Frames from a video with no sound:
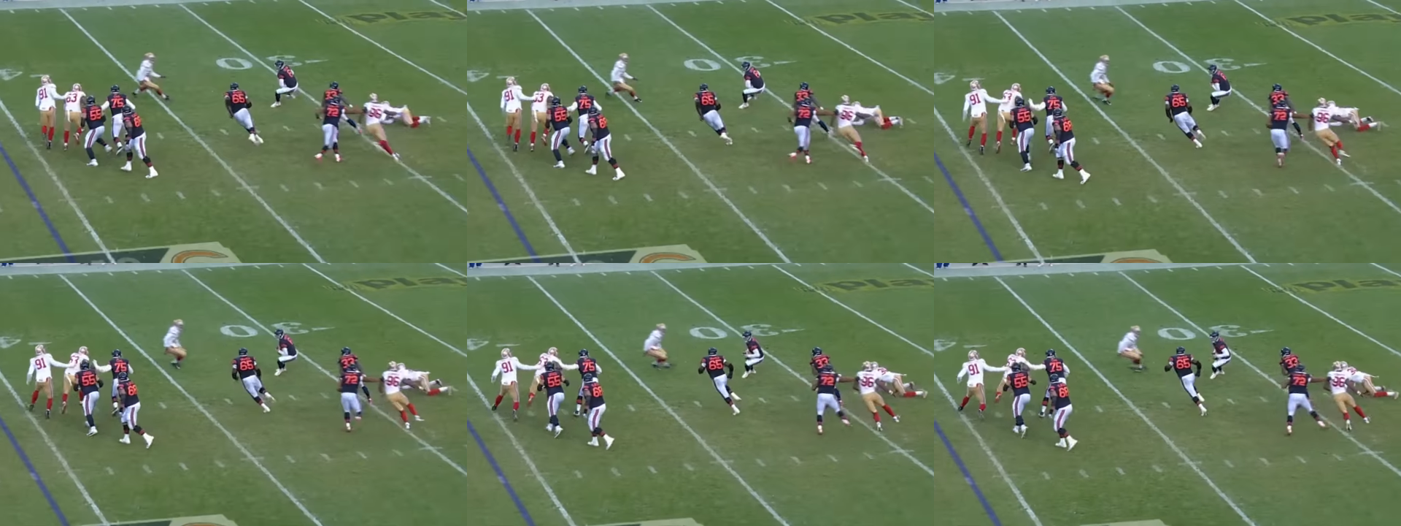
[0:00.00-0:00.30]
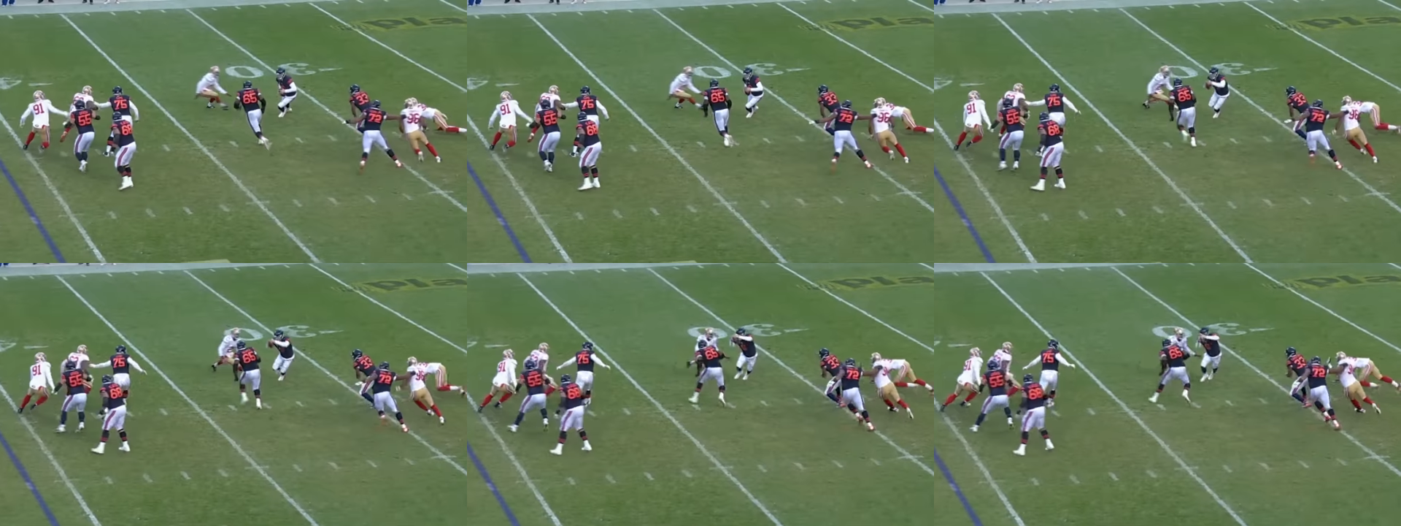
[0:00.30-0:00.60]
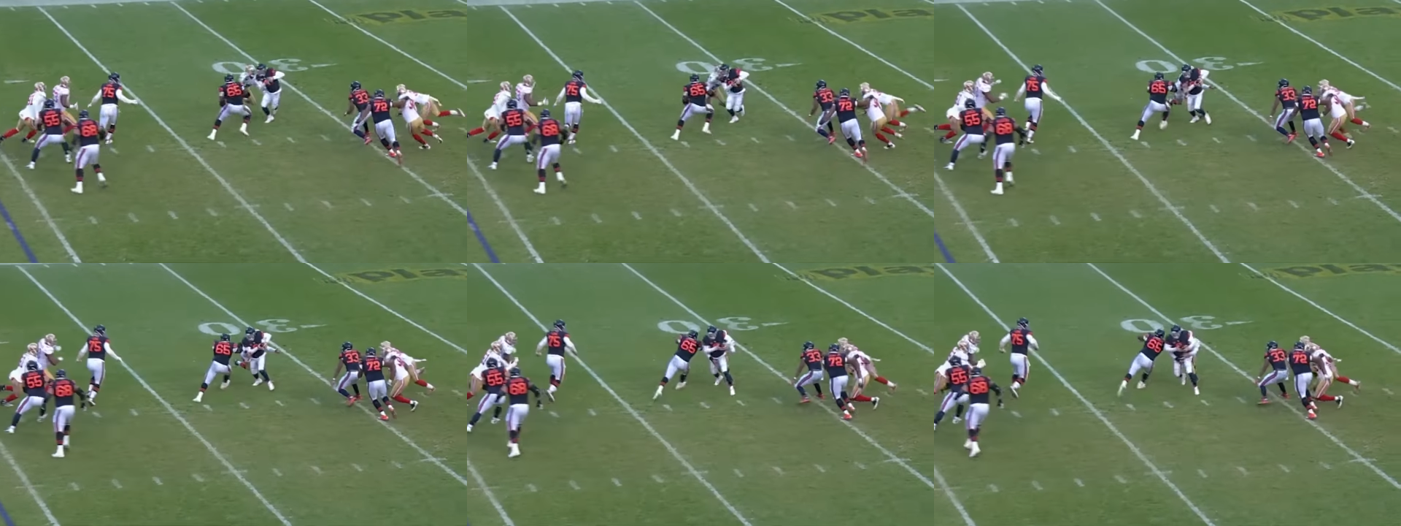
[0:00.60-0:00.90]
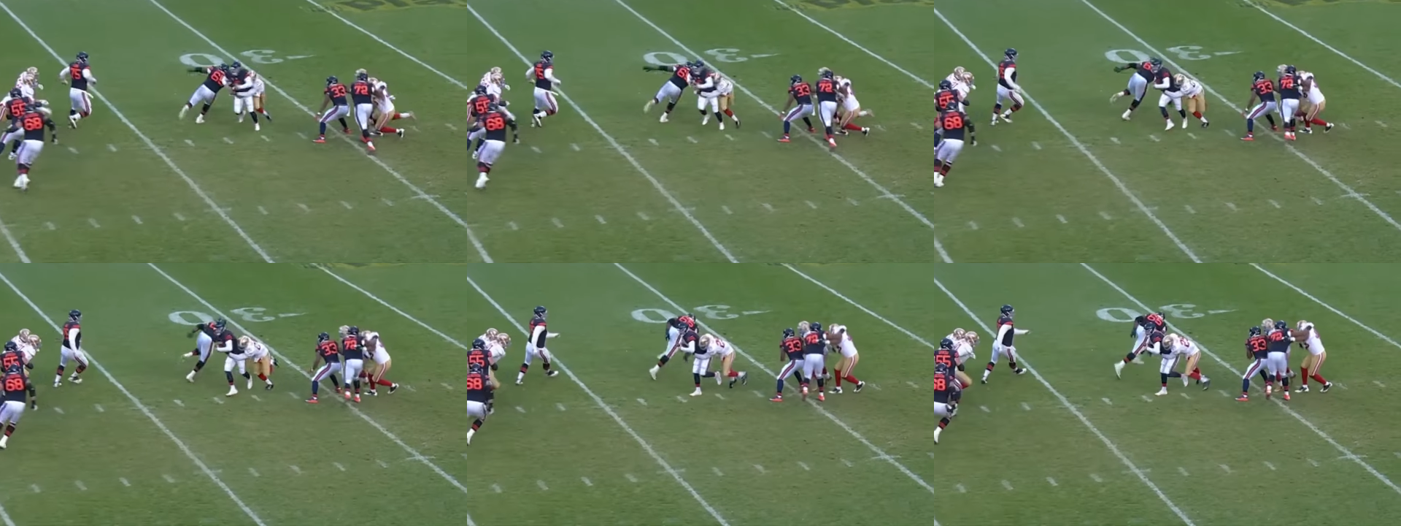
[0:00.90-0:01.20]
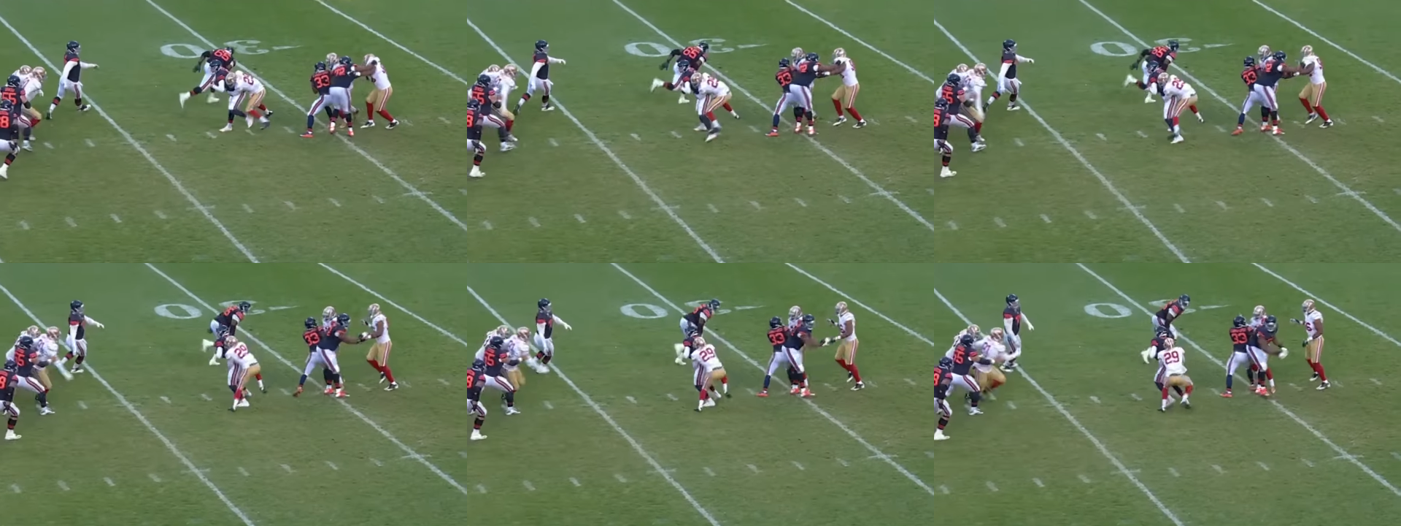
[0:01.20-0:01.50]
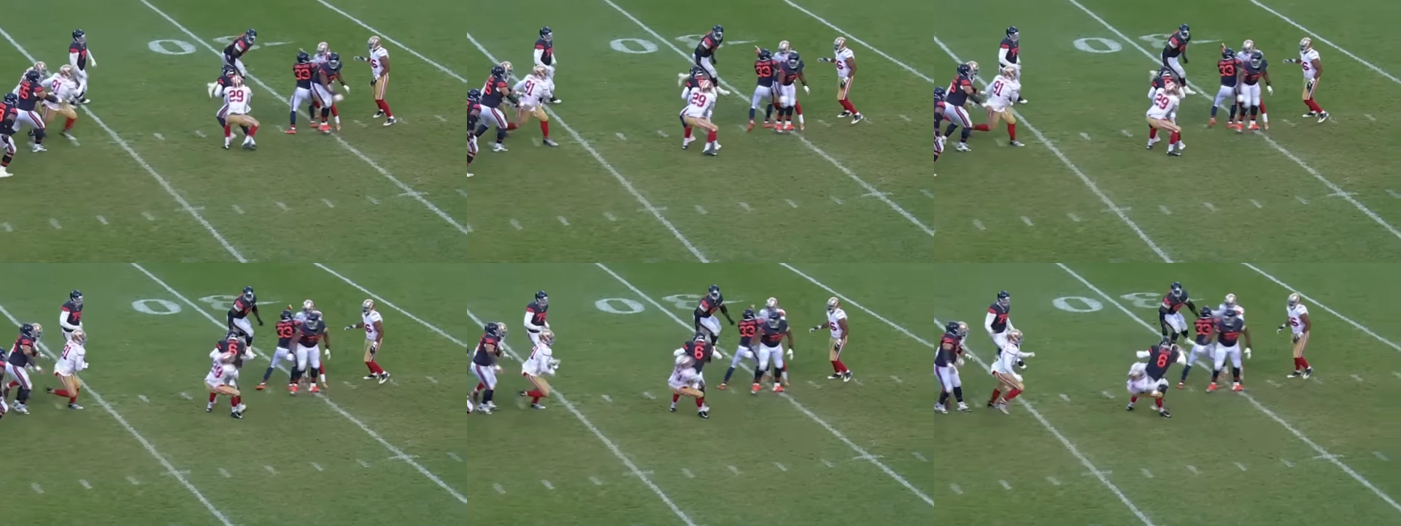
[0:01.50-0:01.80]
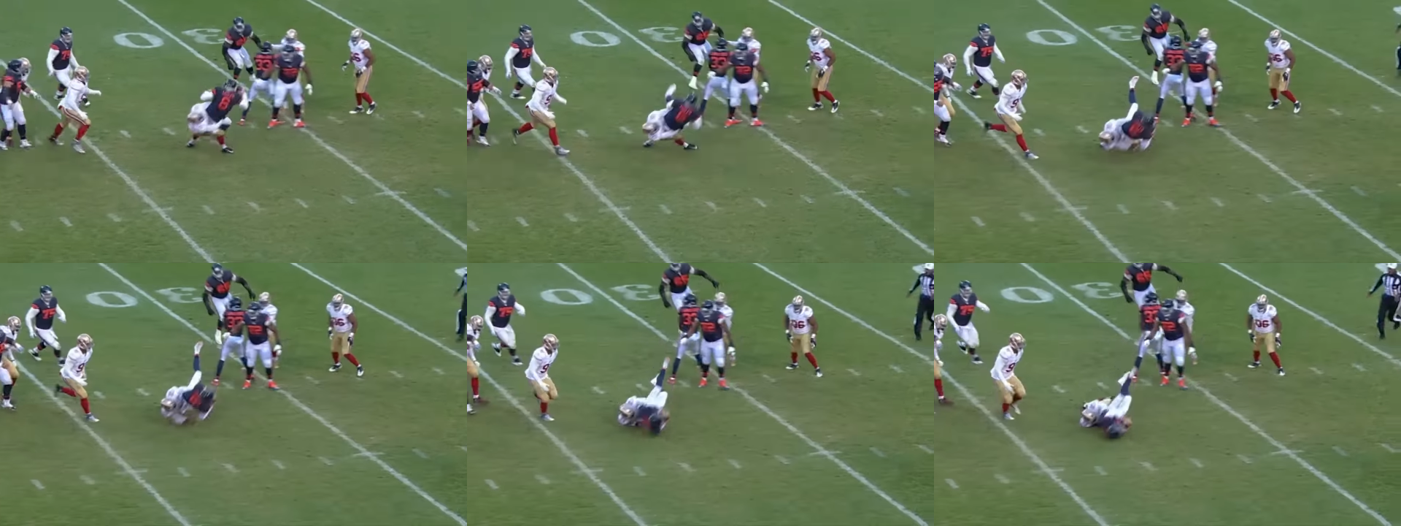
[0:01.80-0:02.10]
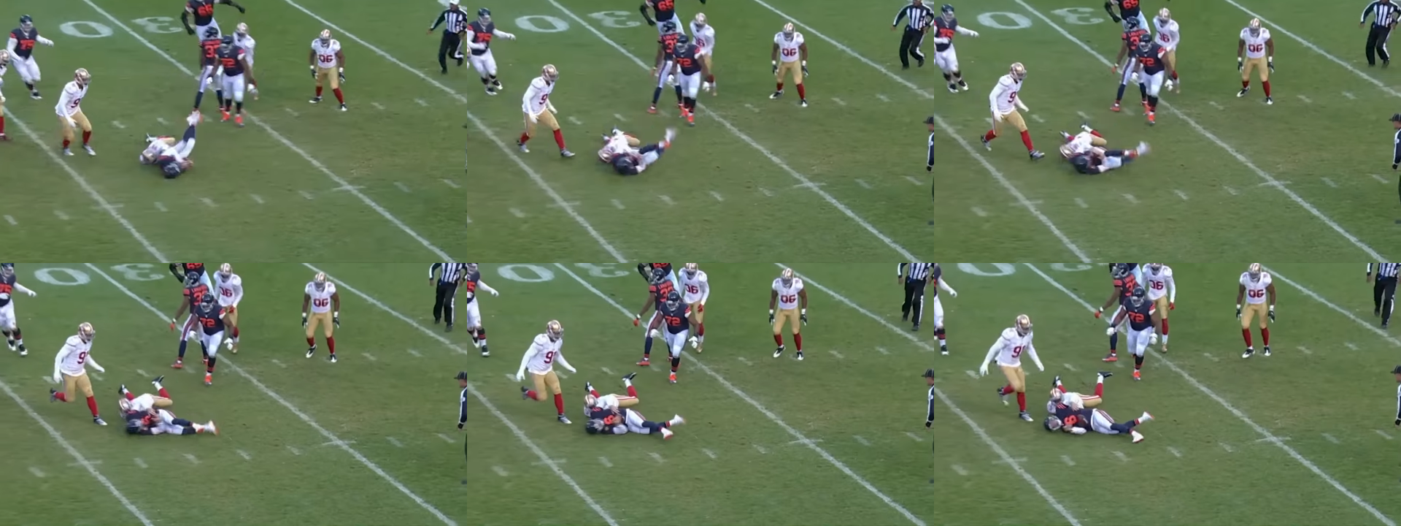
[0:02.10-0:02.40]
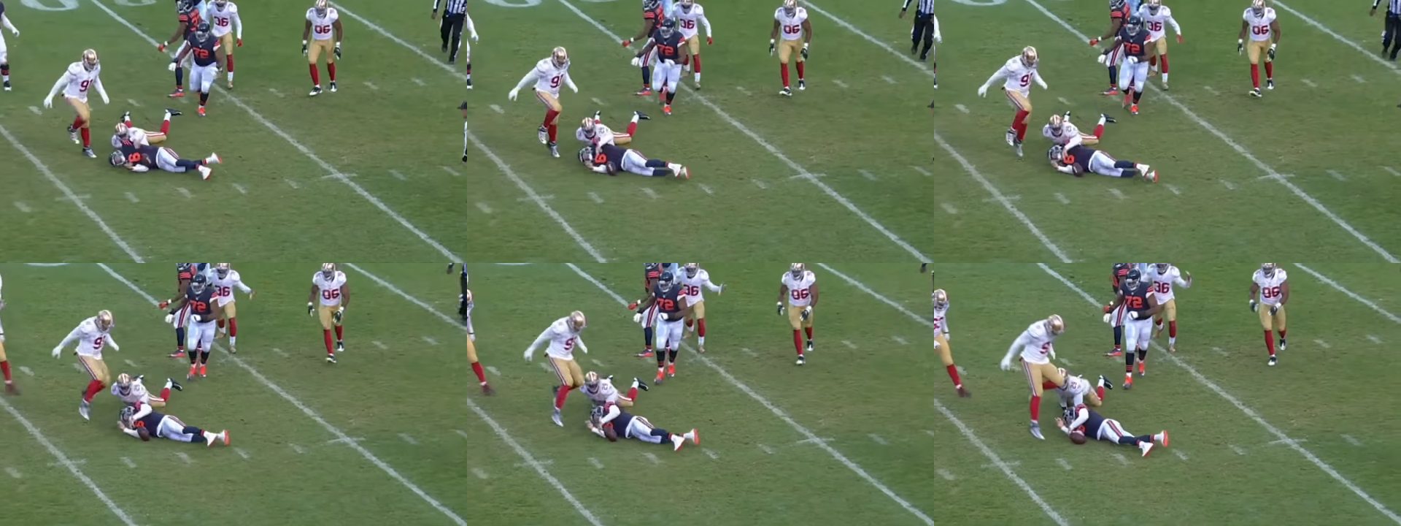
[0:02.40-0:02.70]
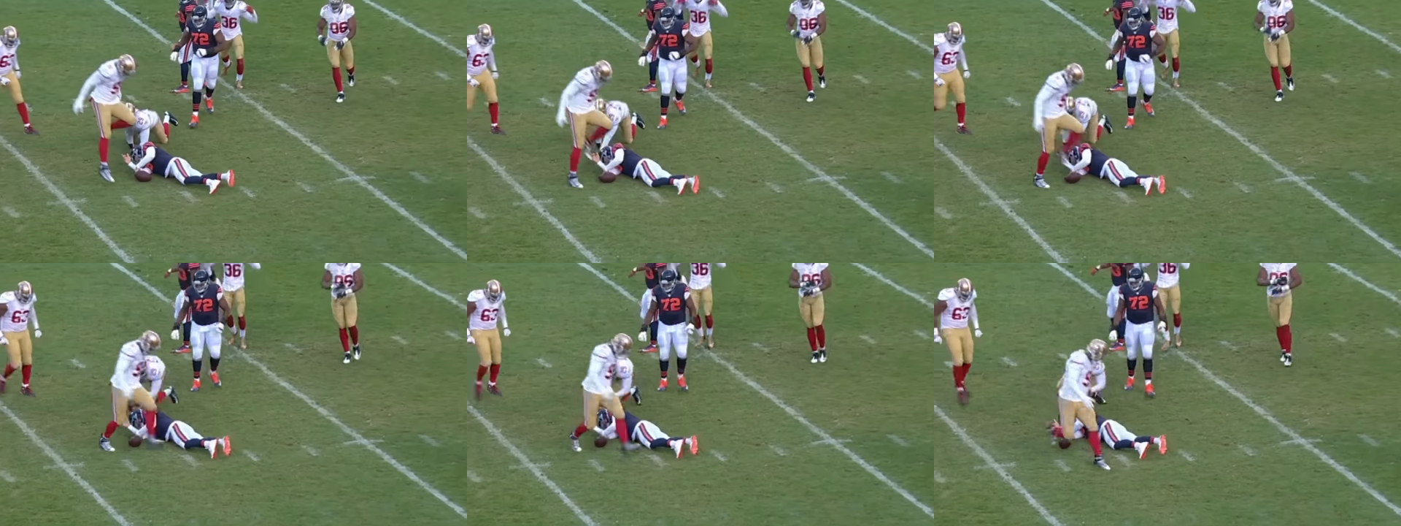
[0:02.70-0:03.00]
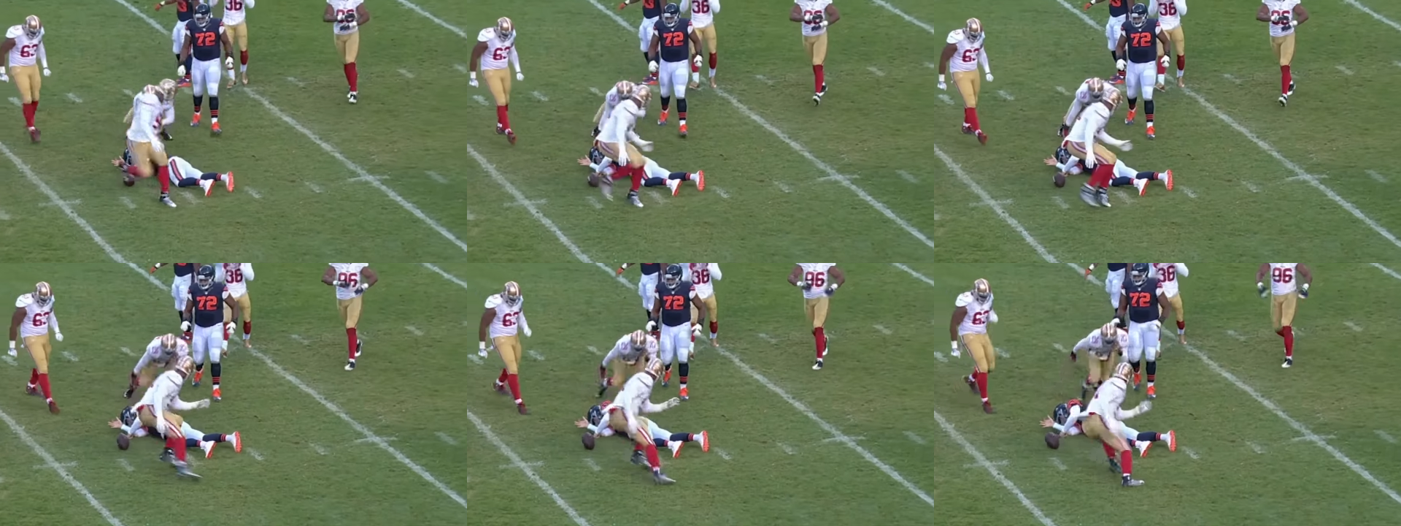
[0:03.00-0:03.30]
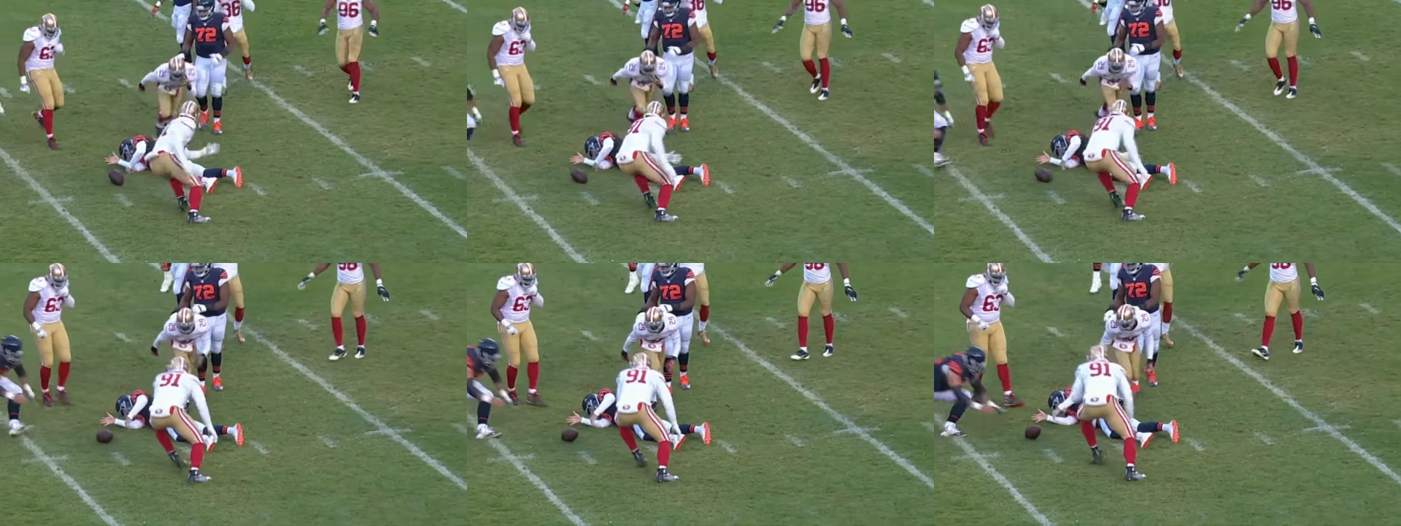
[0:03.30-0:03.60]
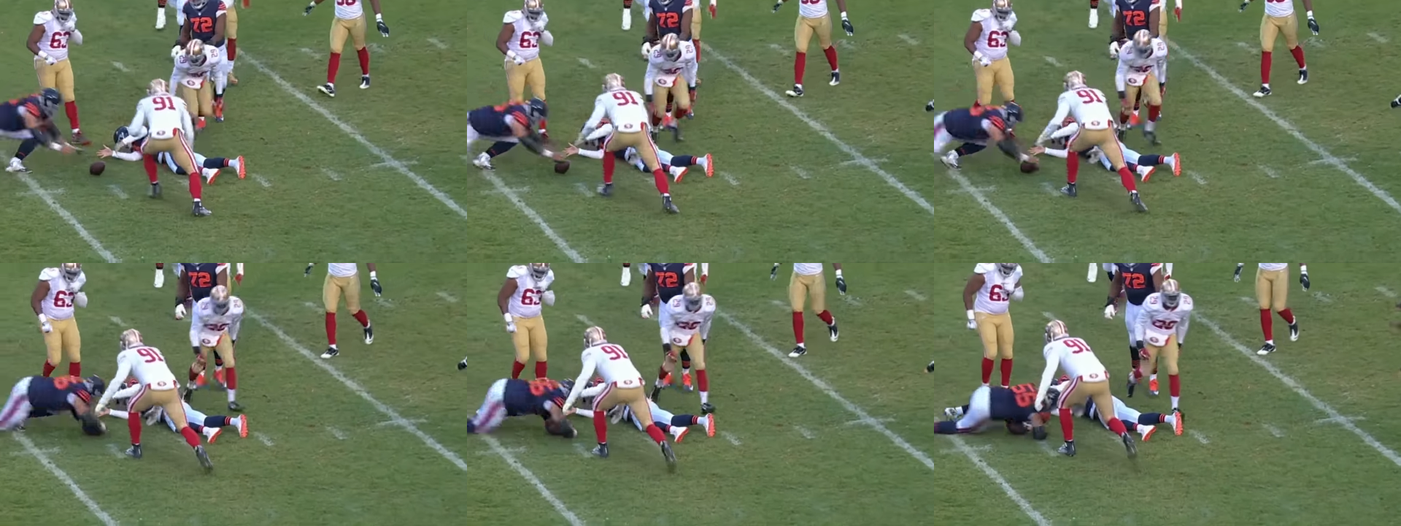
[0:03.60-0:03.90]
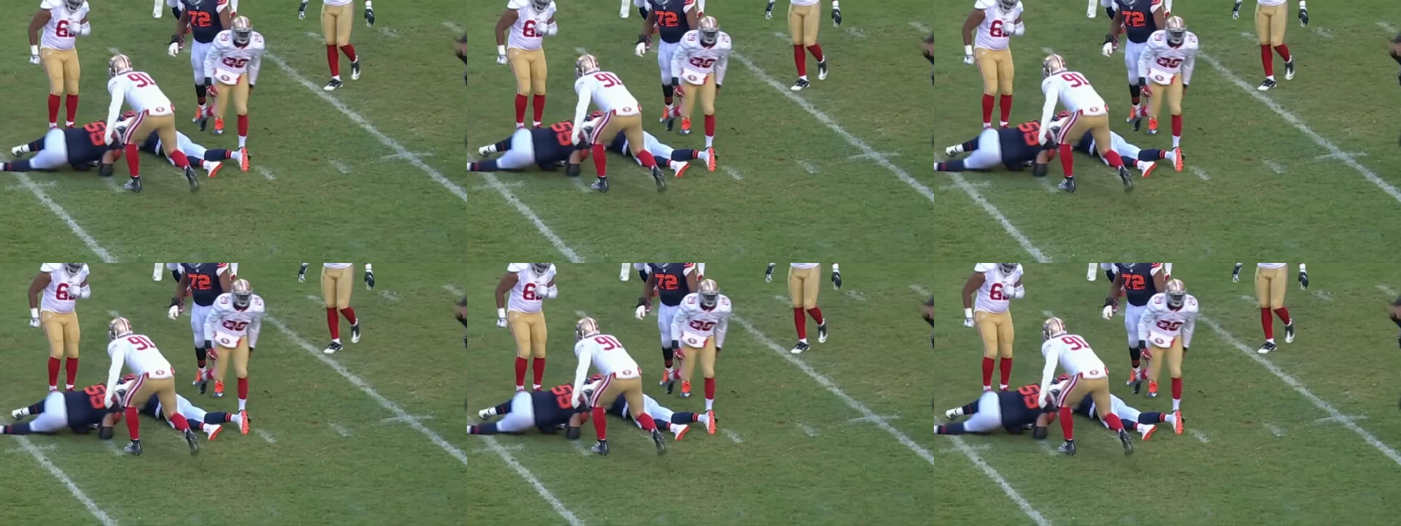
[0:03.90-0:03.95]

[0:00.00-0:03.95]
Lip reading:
Nobody's mouth can be seen.